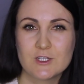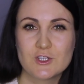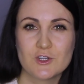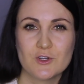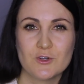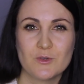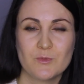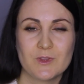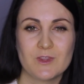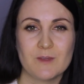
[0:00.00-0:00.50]

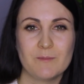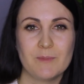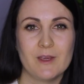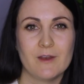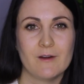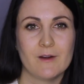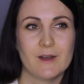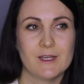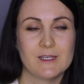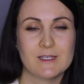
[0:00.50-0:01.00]
do with their
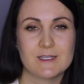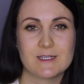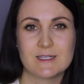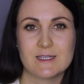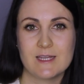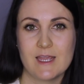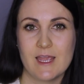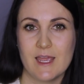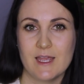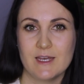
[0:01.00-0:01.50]

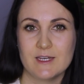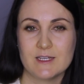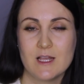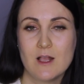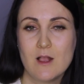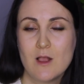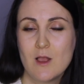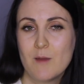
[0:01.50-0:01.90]
parents and